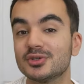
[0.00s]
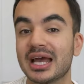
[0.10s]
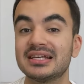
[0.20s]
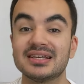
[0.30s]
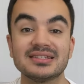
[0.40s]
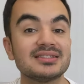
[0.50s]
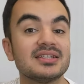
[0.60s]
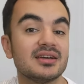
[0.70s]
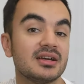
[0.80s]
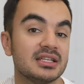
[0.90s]
on your assets
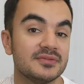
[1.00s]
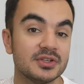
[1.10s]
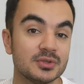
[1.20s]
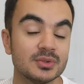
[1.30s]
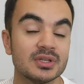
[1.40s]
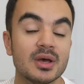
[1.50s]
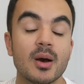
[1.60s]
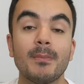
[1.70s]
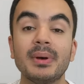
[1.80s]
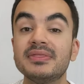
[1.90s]
to young individuals,
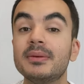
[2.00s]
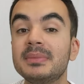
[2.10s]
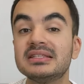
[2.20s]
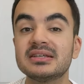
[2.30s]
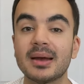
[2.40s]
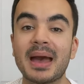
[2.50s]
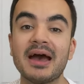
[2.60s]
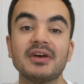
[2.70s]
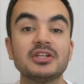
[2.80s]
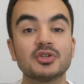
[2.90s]
but in the meantime,
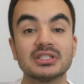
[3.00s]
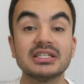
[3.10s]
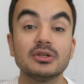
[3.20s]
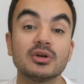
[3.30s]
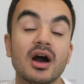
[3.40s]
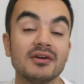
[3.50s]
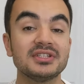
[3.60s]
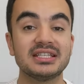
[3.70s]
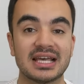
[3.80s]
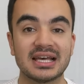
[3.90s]
have a trustee look after
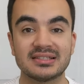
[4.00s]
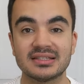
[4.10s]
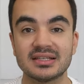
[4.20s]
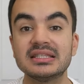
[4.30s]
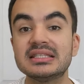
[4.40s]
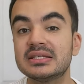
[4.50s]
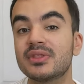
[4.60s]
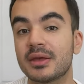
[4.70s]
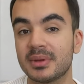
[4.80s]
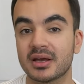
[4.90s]
these assets until
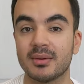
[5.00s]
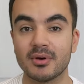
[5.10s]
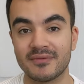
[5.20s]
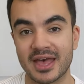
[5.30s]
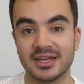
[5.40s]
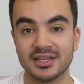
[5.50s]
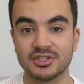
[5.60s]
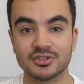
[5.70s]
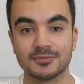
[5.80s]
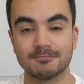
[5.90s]
they become of
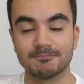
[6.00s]
age.